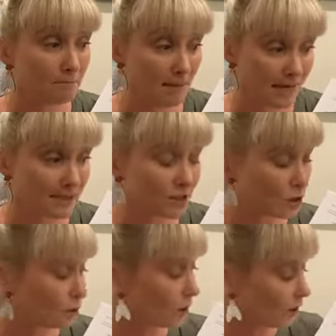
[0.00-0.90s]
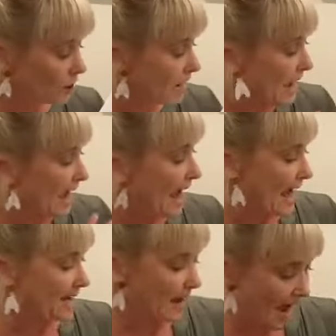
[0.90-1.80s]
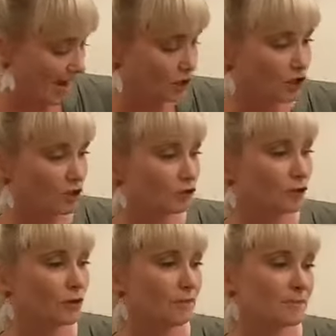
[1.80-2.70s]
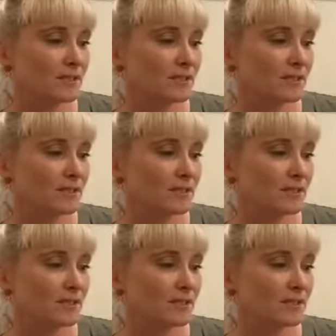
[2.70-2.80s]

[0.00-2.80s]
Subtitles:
means to her and how she drew them.